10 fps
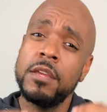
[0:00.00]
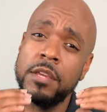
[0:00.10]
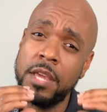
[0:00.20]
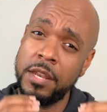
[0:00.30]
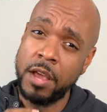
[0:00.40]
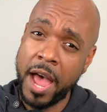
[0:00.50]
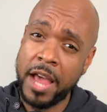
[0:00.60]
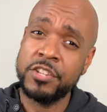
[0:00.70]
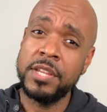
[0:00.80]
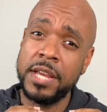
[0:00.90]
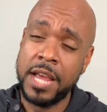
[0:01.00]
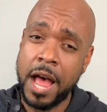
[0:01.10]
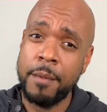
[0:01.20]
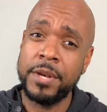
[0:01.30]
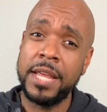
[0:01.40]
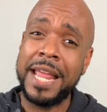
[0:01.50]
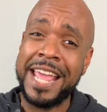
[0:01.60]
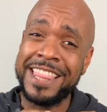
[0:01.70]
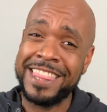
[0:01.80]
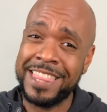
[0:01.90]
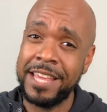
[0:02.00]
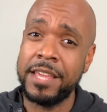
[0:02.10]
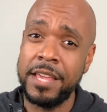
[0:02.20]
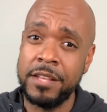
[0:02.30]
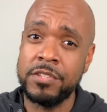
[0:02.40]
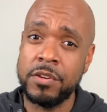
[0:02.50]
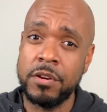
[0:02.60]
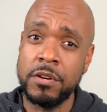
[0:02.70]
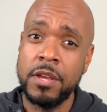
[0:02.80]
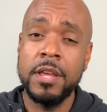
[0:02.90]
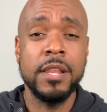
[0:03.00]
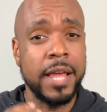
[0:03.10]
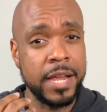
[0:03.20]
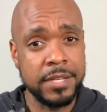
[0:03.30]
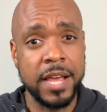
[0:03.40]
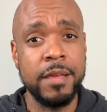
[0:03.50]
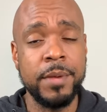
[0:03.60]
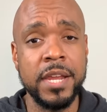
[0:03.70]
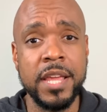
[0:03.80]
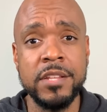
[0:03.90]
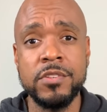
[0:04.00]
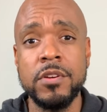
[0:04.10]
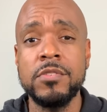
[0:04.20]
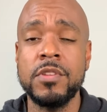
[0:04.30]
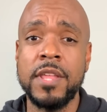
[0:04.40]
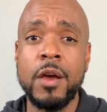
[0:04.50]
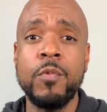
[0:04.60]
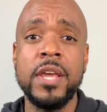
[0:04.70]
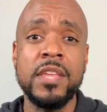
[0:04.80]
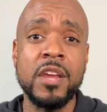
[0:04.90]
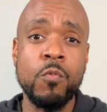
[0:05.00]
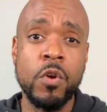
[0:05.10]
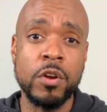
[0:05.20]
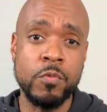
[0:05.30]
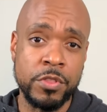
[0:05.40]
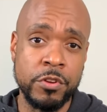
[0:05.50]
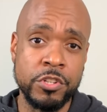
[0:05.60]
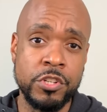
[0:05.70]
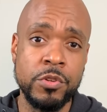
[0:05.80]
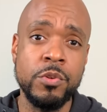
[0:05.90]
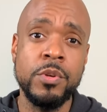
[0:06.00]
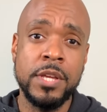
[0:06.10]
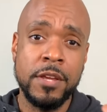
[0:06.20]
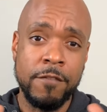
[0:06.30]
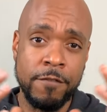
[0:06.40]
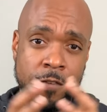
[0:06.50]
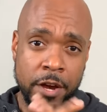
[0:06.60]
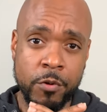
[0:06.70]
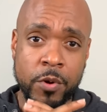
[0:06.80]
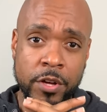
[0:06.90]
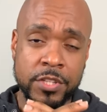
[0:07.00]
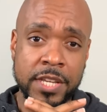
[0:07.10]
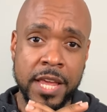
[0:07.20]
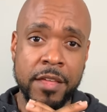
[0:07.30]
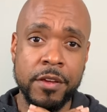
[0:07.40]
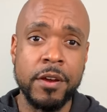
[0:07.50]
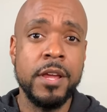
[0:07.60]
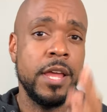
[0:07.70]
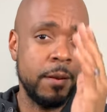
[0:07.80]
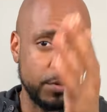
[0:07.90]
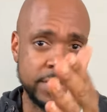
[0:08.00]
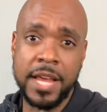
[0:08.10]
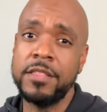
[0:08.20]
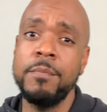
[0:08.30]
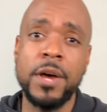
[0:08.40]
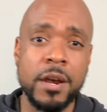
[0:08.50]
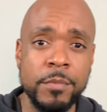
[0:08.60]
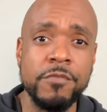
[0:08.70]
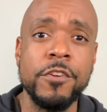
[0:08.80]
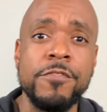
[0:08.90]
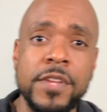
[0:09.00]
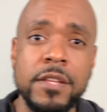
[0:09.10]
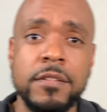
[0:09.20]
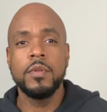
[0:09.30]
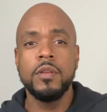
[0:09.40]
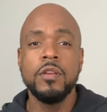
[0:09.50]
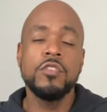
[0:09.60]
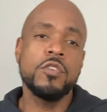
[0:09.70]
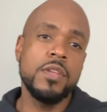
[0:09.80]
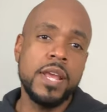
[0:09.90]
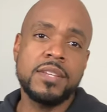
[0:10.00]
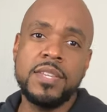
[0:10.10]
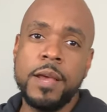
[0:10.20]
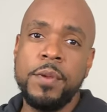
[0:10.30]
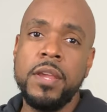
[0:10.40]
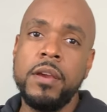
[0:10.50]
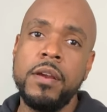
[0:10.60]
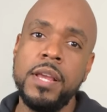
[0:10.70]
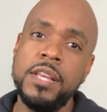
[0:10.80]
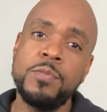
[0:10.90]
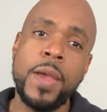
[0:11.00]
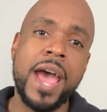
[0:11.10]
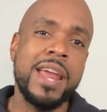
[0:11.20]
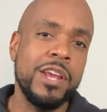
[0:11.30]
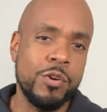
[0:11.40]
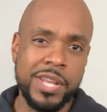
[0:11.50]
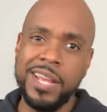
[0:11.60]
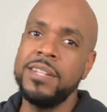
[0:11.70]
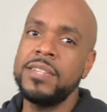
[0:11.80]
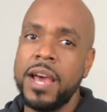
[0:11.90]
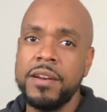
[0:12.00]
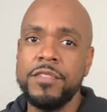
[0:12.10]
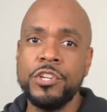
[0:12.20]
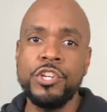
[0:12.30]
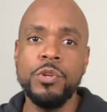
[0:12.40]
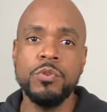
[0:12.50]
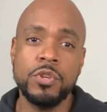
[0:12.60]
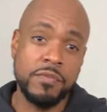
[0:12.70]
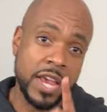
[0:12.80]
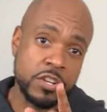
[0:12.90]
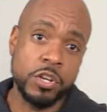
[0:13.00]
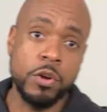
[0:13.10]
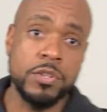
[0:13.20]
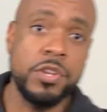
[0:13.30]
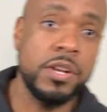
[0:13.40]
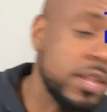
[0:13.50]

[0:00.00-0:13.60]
can actually accommodate a thick insert, like a diabetic insert, so that way they can work with your shoe very well together and protect the bottom of your feet. So the next step here is padding on the inside of the shoe. So if you actually go into your